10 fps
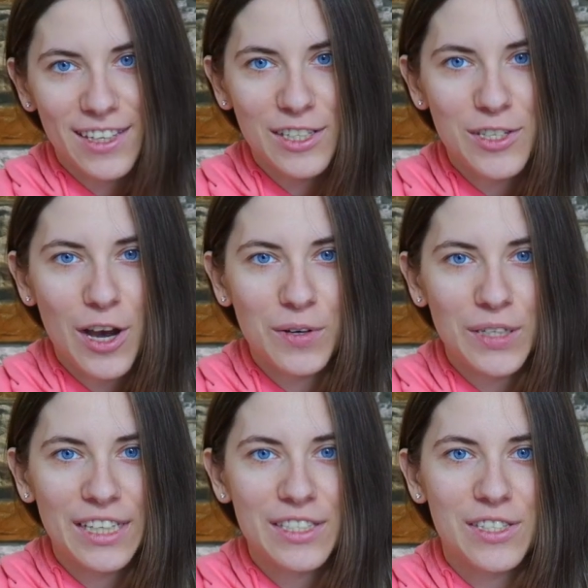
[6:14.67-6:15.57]
the link to
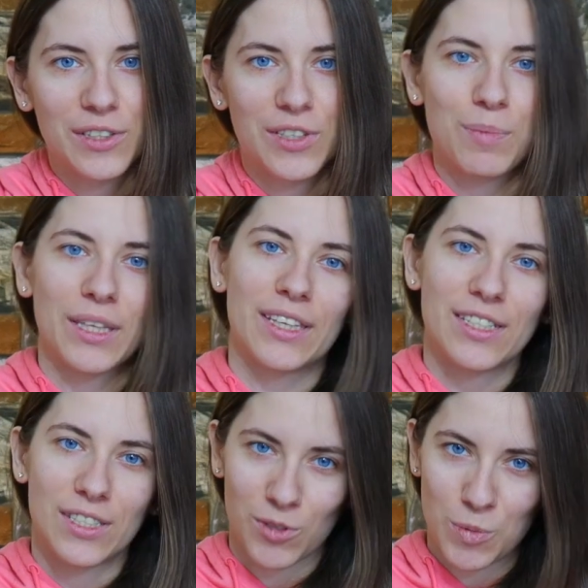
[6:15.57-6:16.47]
our Instagram in the
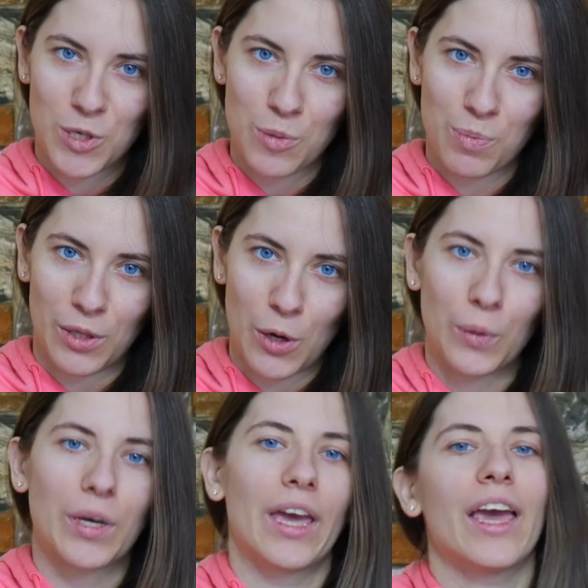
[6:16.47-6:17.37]
description
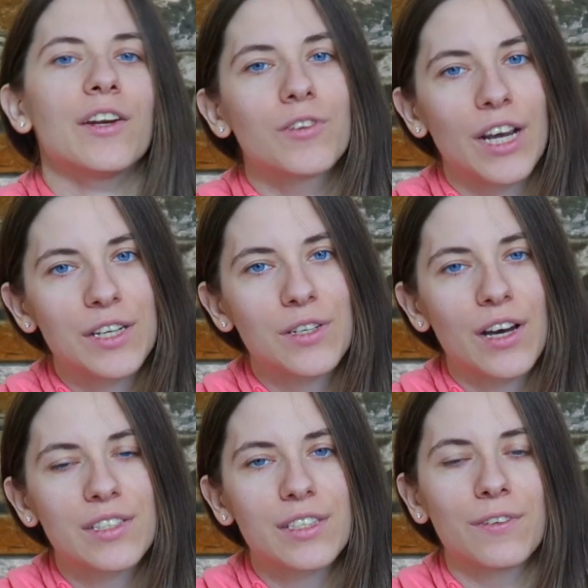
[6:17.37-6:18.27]
below and write to
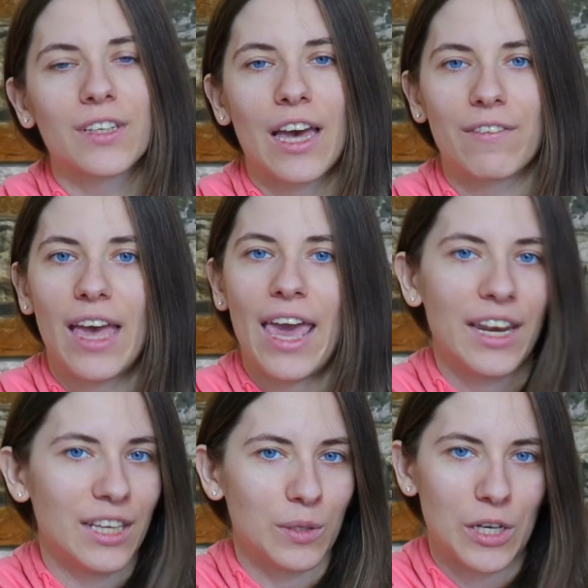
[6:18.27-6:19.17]
us if you have
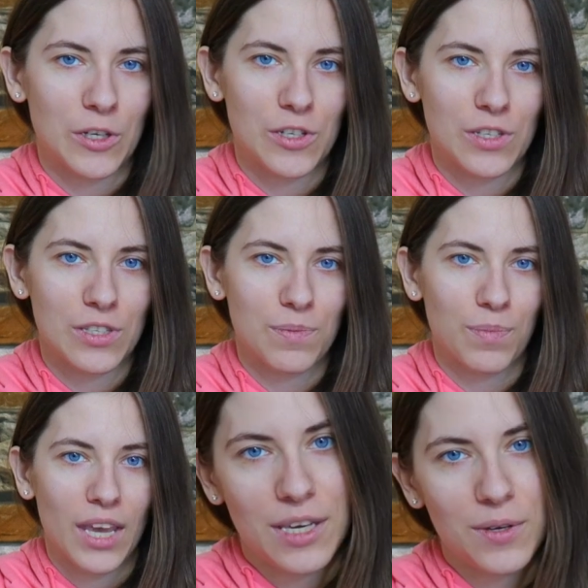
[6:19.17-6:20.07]
any questions.
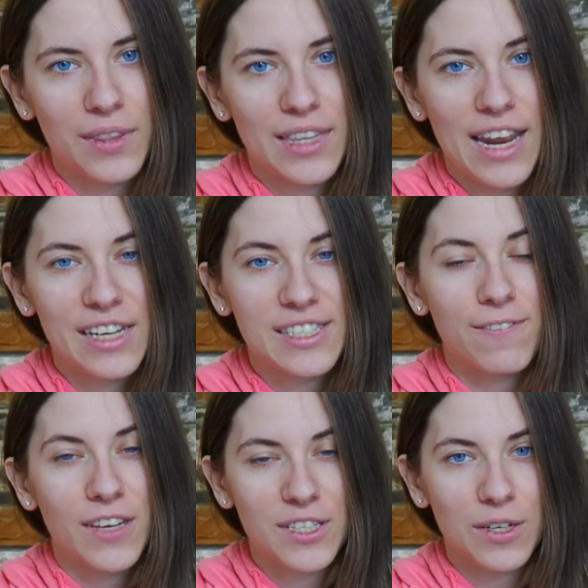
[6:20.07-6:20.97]
See you in the
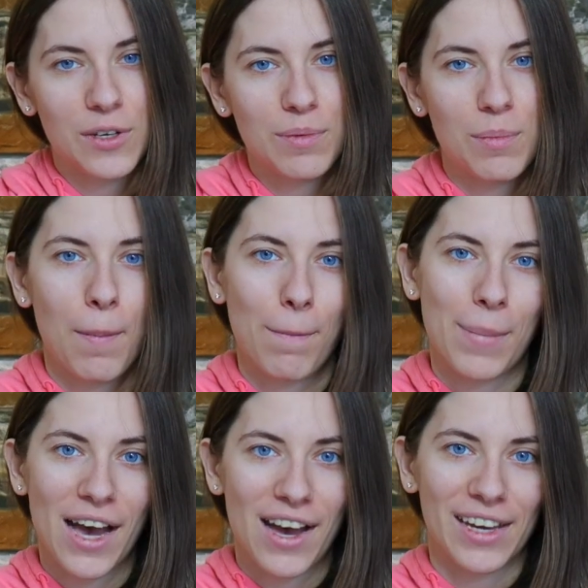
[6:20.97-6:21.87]
next video.
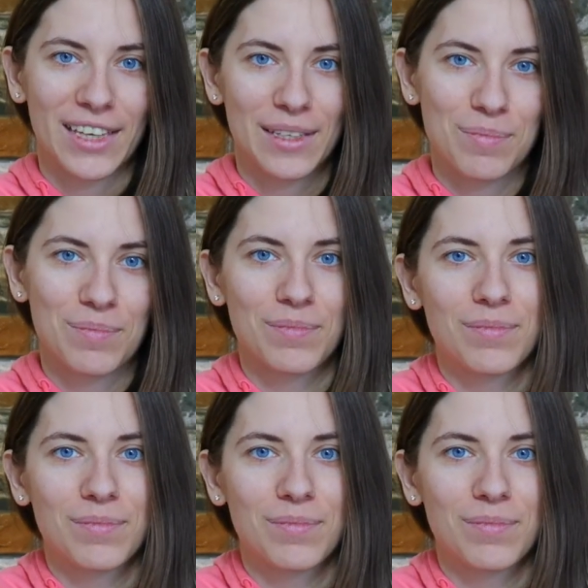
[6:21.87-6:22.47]
Bye!